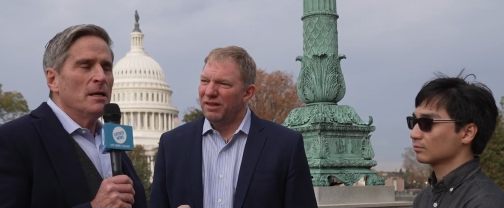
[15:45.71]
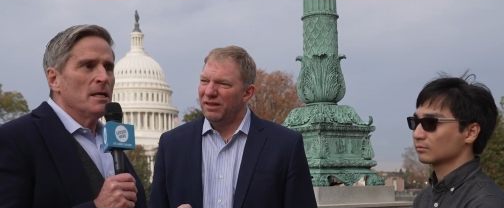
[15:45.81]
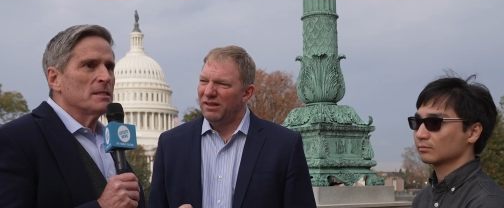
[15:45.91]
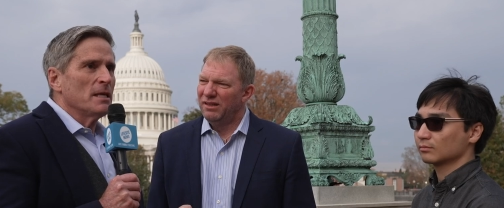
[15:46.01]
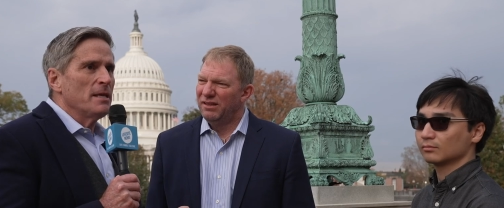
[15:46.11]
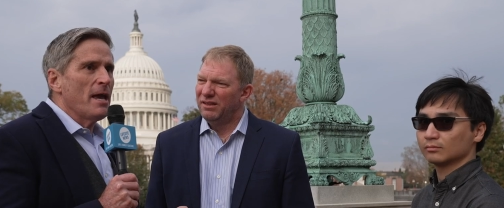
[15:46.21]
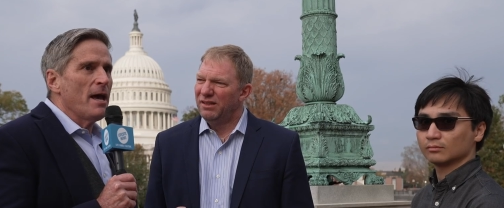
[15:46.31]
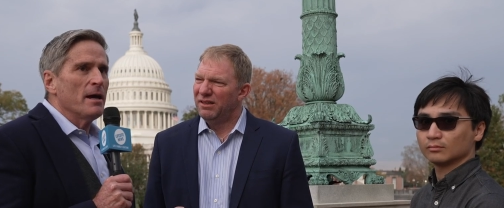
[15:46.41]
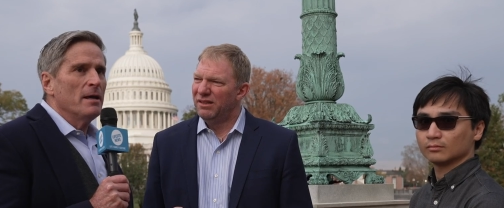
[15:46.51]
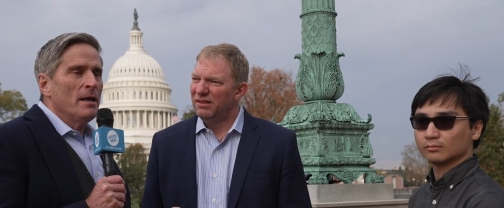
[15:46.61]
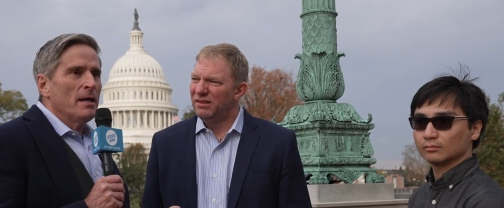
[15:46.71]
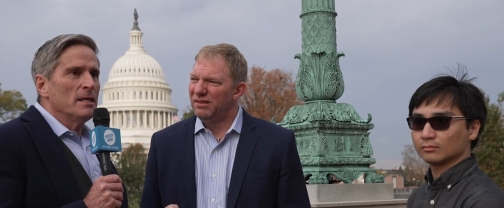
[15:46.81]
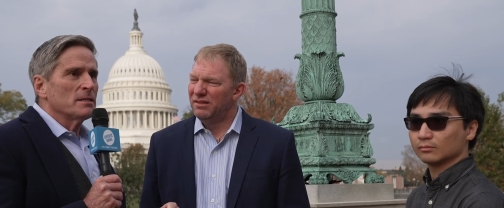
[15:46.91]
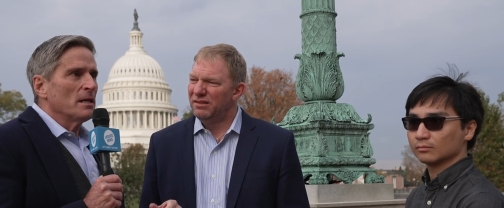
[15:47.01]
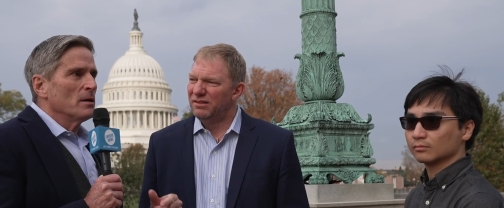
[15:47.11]
Speaker 1: He said, "Yeah," and he
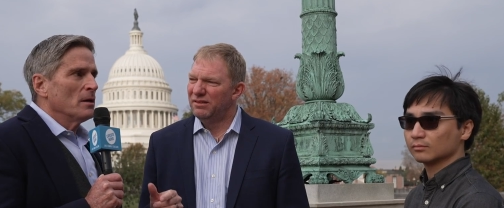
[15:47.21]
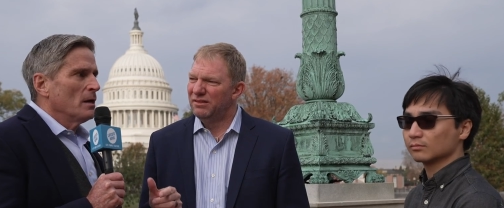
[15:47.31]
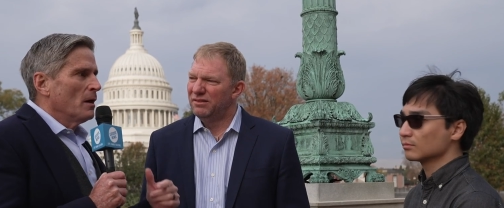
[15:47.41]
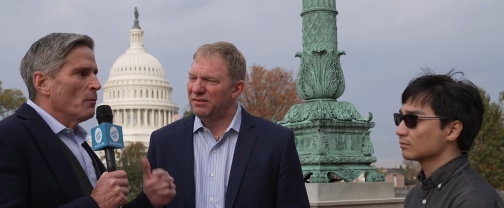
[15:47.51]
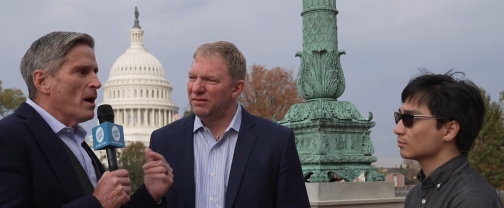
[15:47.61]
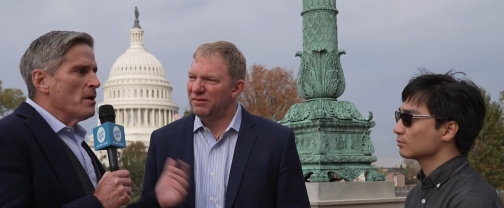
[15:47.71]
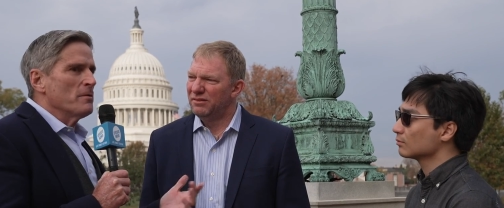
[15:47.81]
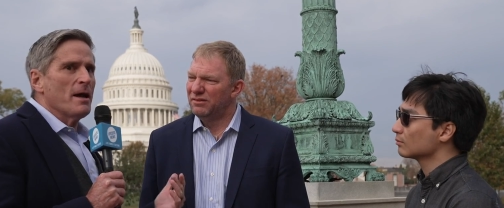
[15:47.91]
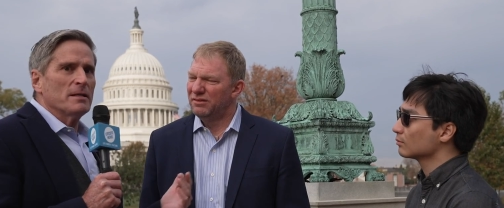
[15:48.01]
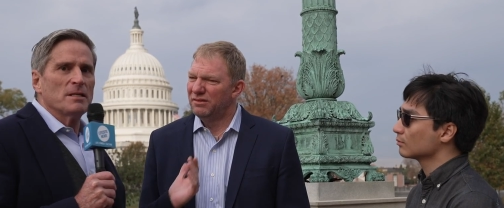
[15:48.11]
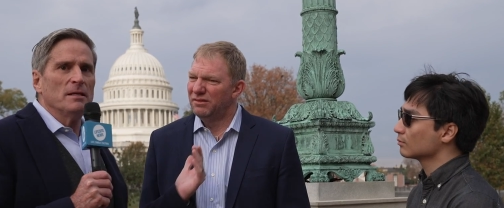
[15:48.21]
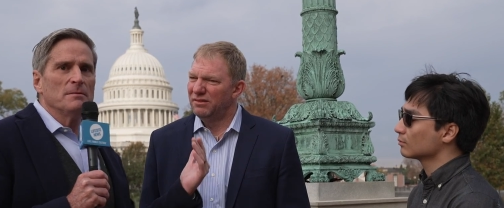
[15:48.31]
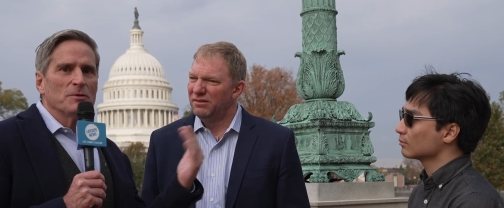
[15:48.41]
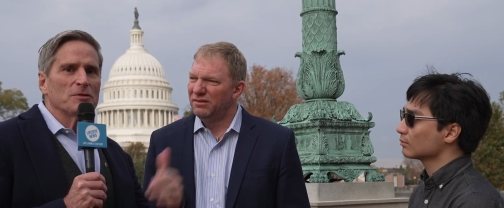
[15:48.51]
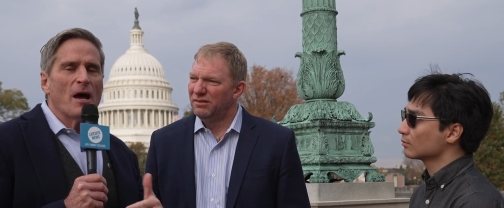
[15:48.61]
said, "Why don't I
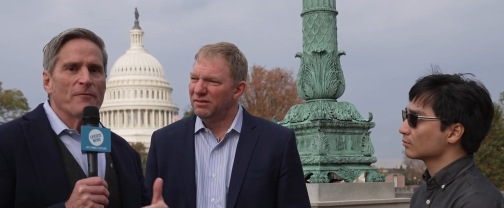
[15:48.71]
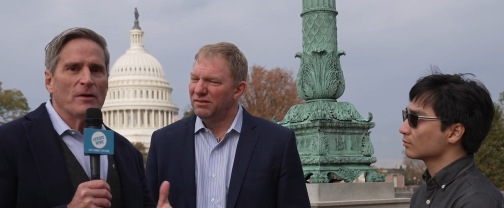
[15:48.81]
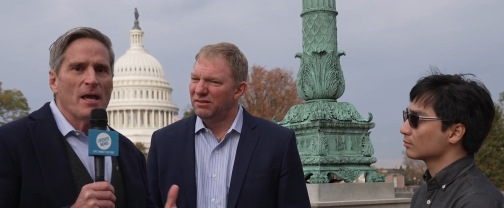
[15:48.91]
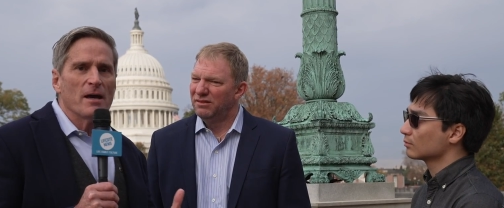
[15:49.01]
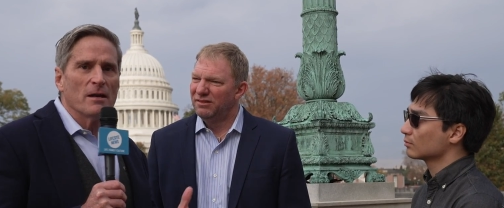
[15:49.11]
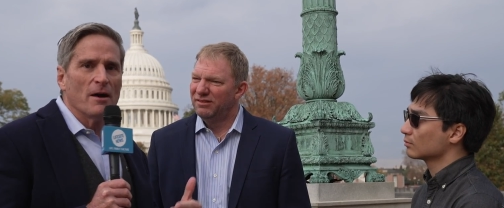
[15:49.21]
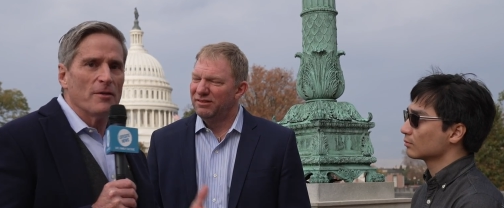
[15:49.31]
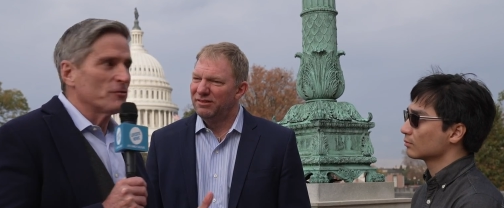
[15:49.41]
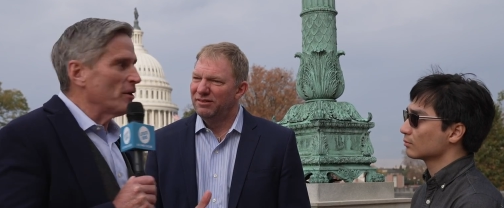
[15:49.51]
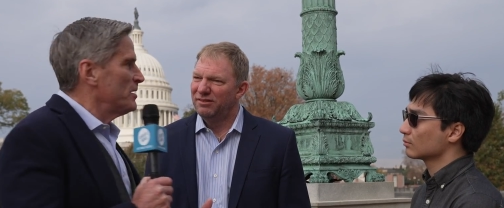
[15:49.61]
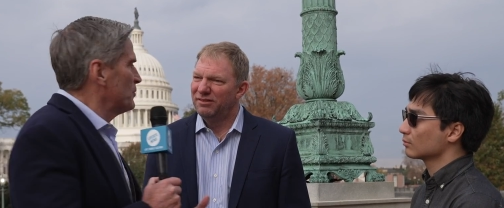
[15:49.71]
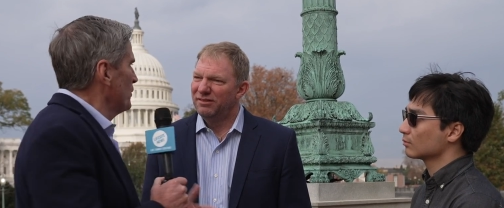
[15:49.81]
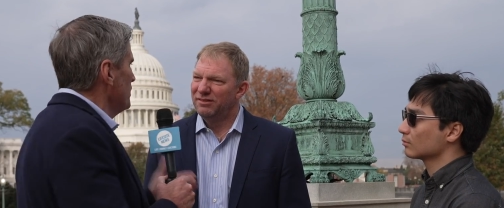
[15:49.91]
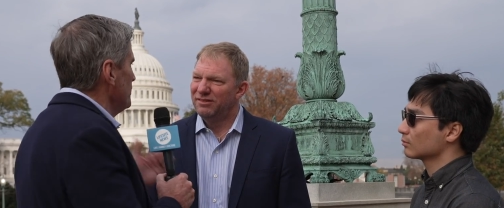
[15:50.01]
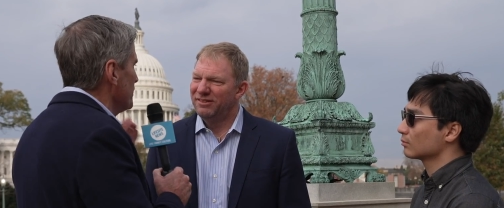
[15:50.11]
send Mustafa down on the train?" So
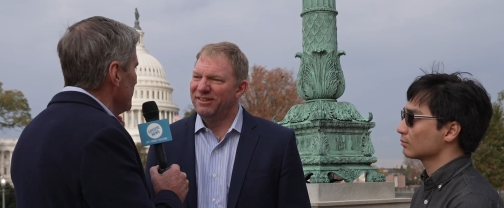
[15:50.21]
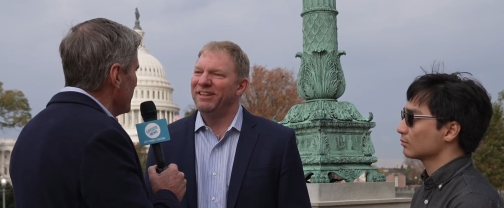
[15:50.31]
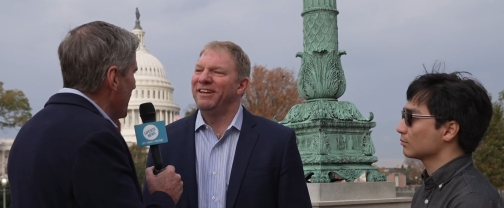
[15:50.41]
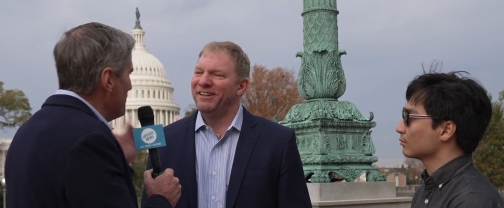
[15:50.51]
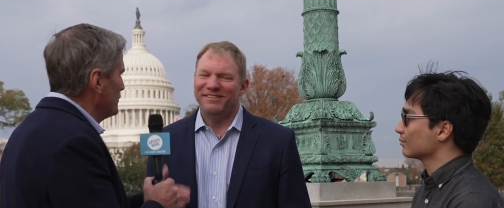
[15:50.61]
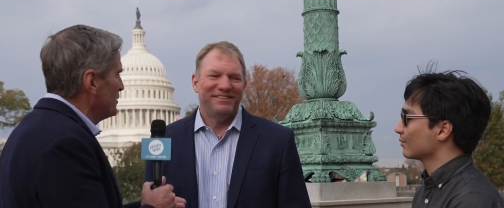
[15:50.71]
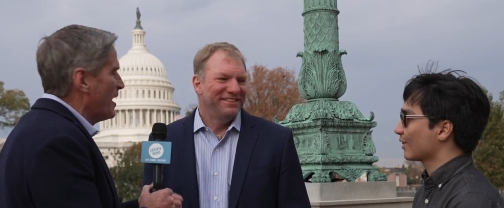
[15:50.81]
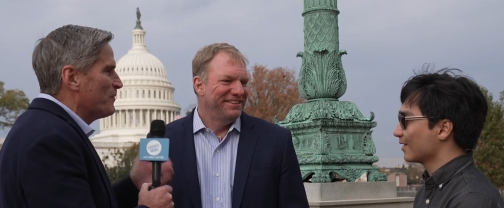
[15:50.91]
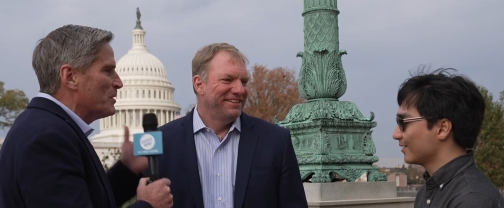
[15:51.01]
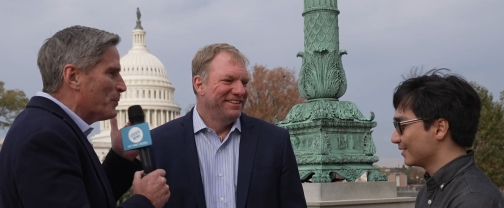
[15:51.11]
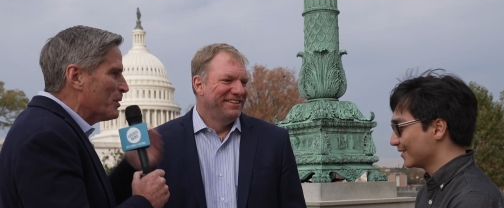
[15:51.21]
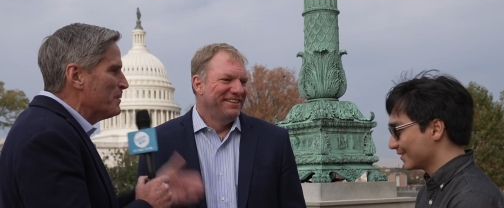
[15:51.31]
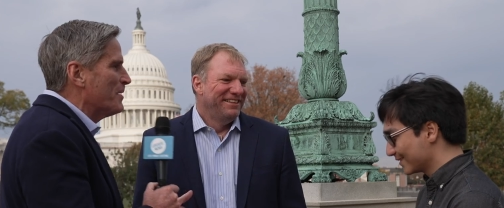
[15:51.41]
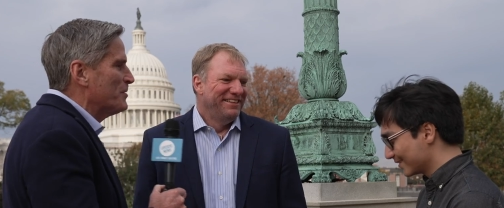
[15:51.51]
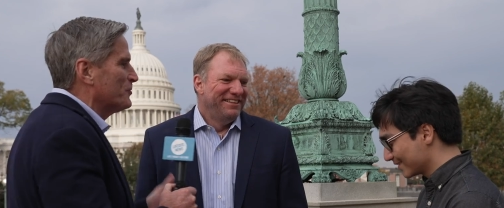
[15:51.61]
you you got Mustafa, you put
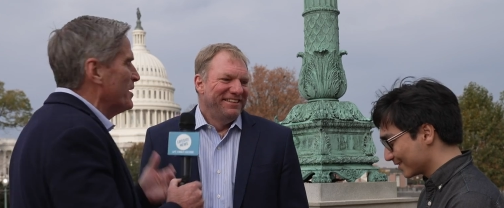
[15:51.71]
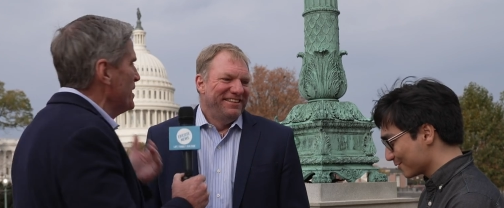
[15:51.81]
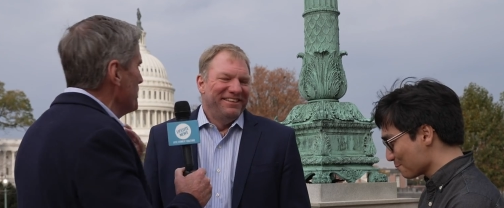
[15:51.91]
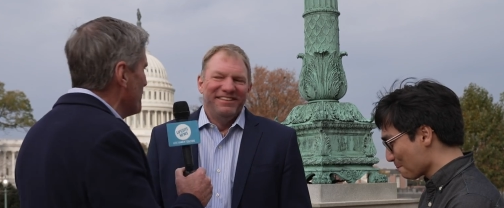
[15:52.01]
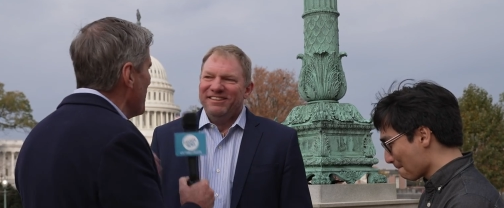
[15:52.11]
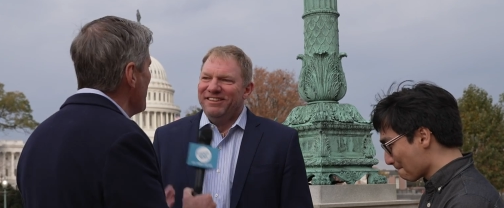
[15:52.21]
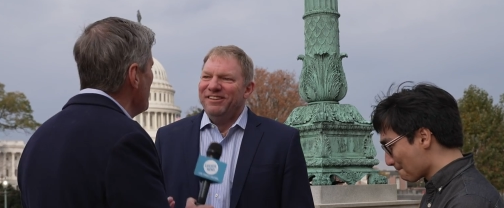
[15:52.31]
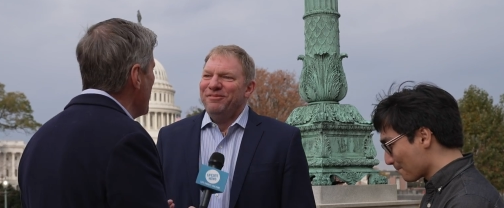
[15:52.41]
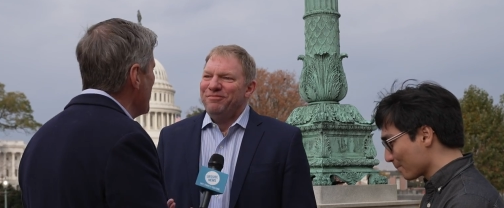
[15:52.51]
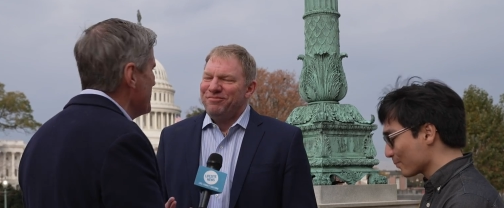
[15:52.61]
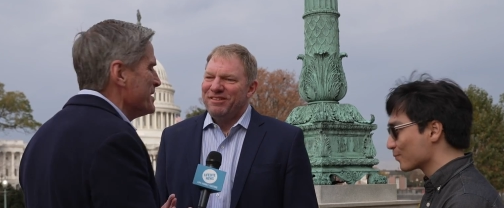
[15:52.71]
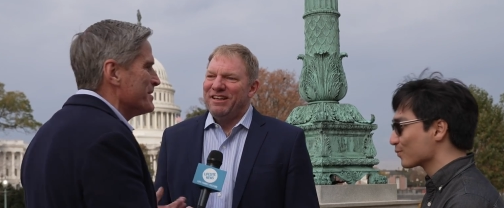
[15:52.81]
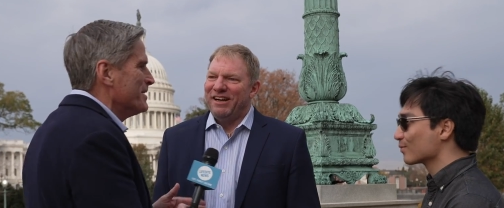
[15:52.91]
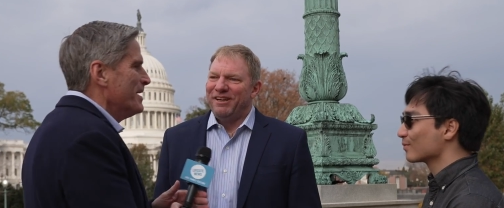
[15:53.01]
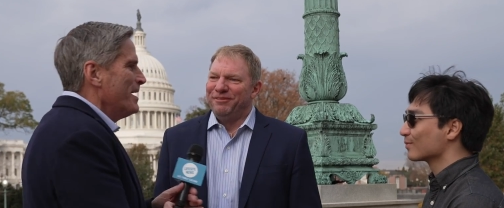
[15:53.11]
him on the train, you brought him down here,
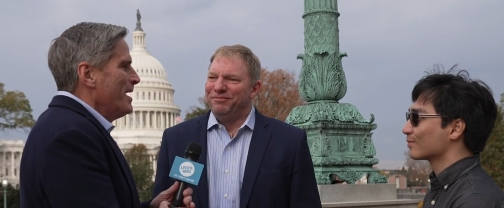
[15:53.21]
yeah.